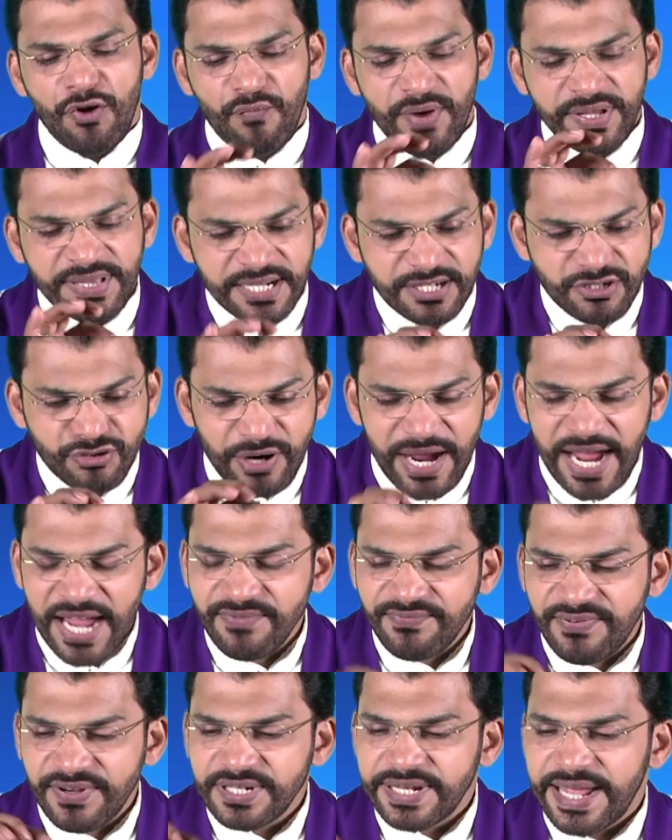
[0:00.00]
when the
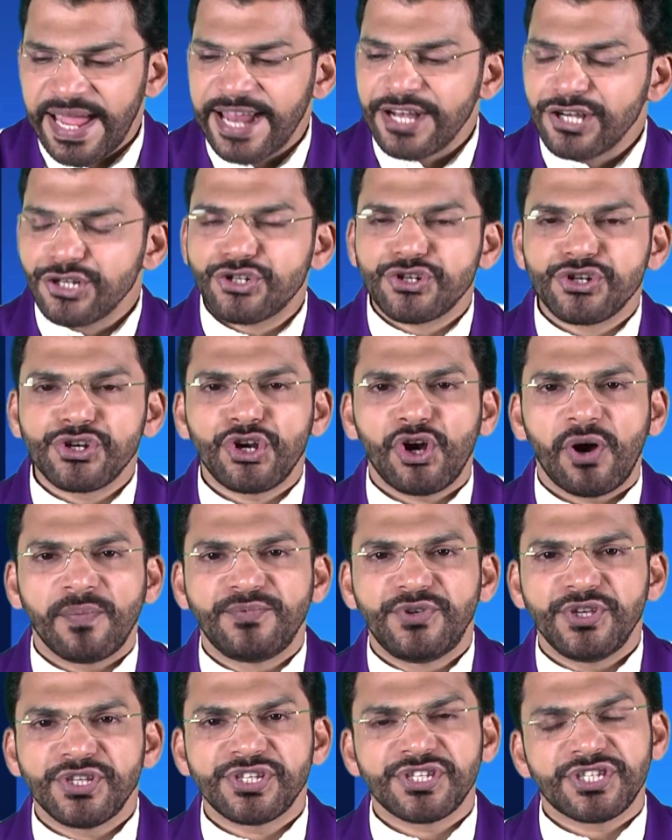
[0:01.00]
triumphant entry
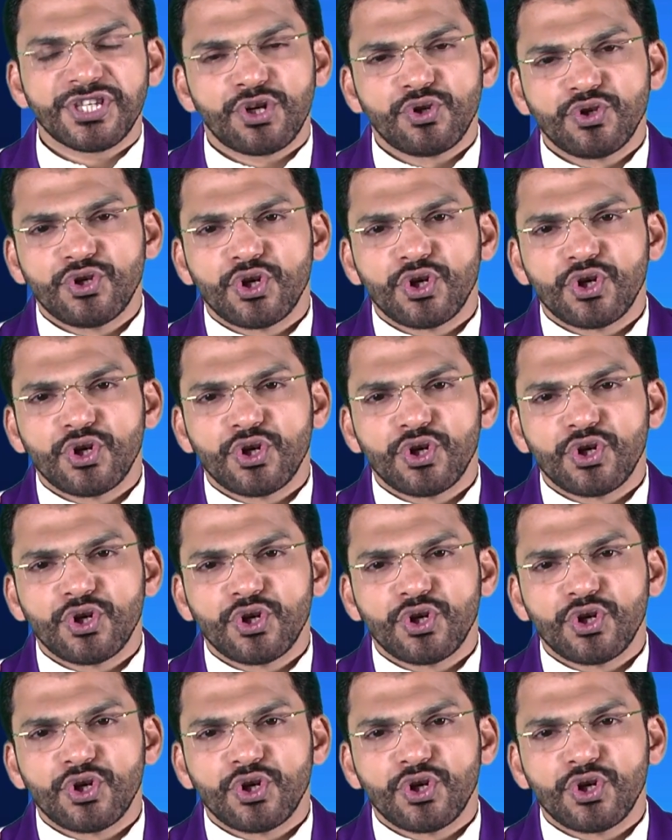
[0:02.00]
of Jesus into